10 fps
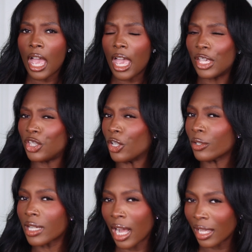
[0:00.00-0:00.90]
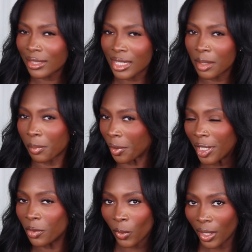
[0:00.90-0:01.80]
Is your content
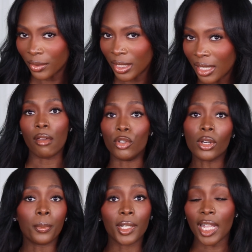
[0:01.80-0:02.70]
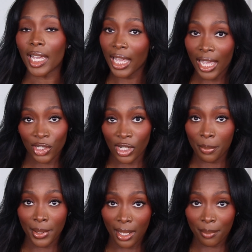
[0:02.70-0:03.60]
brand worthy? If you can put that cash
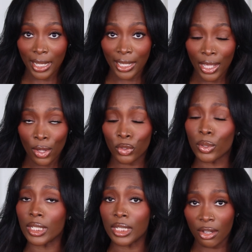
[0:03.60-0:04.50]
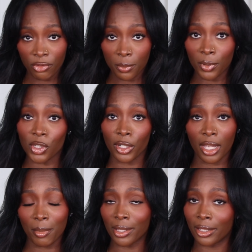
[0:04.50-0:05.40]
app in that bio, you can definitely put your
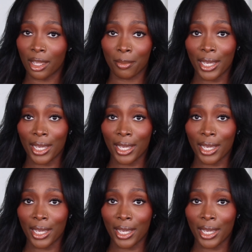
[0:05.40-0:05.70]
email in that